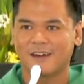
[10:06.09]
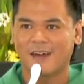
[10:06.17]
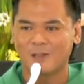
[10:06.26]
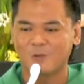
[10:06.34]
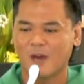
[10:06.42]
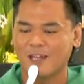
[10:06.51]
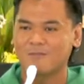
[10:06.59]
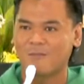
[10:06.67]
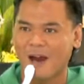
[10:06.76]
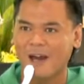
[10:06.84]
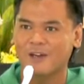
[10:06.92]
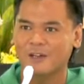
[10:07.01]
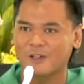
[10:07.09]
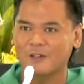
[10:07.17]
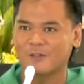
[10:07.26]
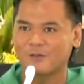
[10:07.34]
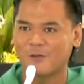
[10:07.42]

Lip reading: And we admire you